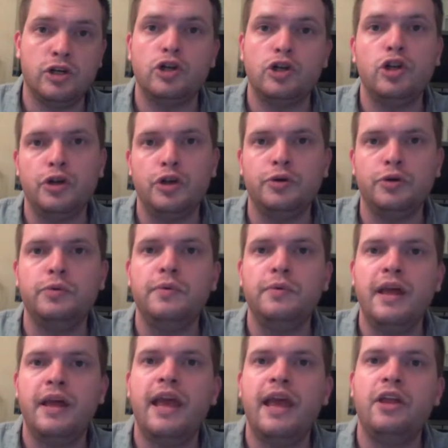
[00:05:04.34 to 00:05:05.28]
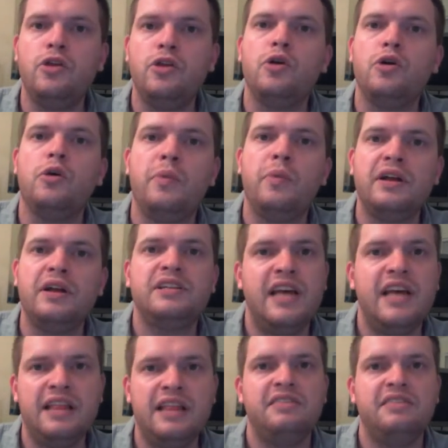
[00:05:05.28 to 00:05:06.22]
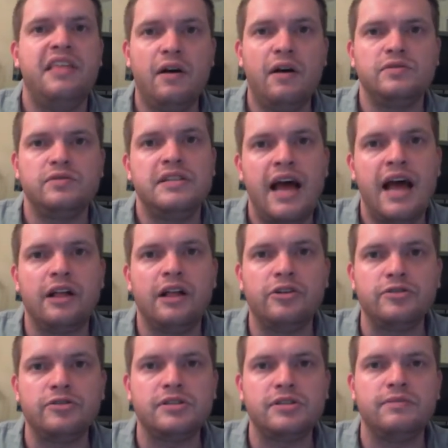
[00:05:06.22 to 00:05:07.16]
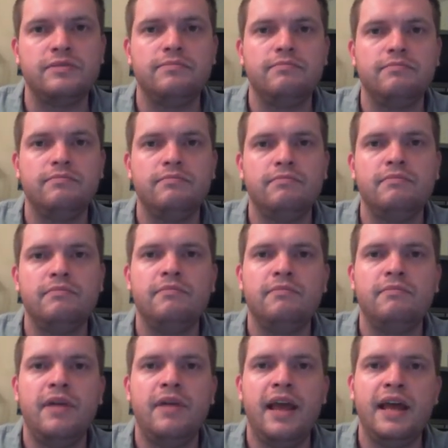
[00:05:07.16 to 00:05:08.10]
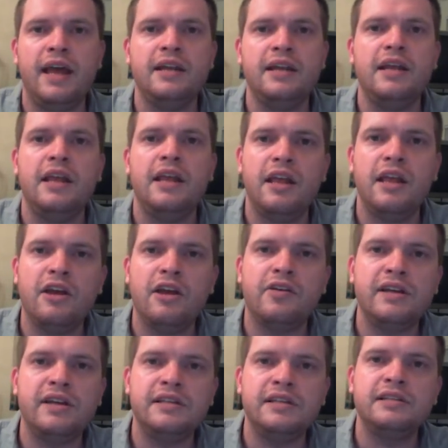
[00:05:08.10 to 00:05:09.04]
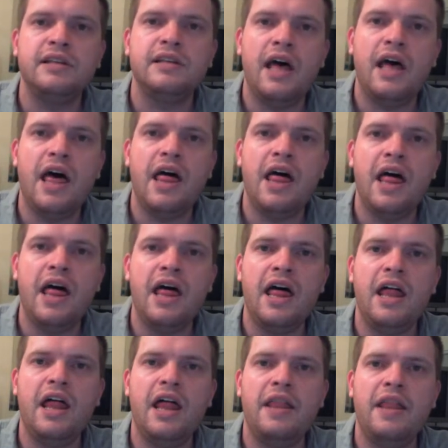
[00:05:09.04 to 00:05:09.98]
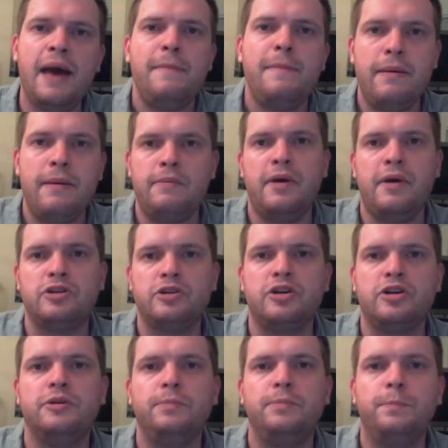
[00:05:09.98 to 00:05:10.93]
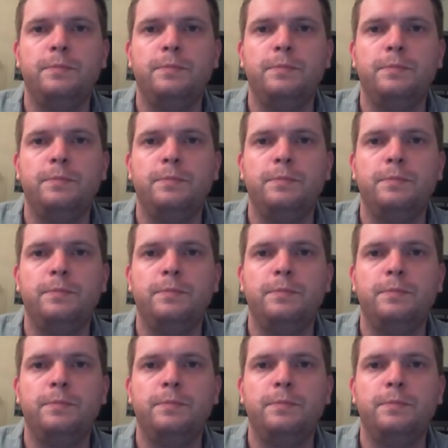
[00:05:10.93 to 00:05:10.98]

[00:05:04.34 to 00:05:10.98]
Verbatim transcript: clue, and you could win $10,000. And here is that baby picture.